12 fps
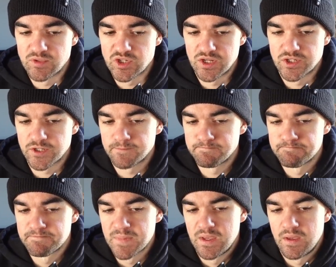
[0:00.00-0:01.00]
changer.
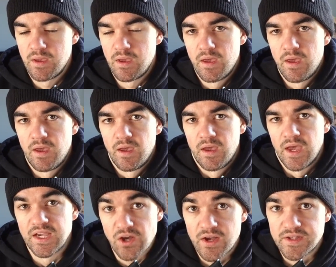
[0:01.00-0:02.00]

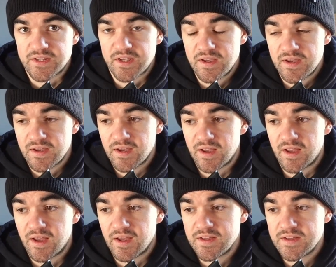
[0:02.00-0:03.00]
And guys, uh,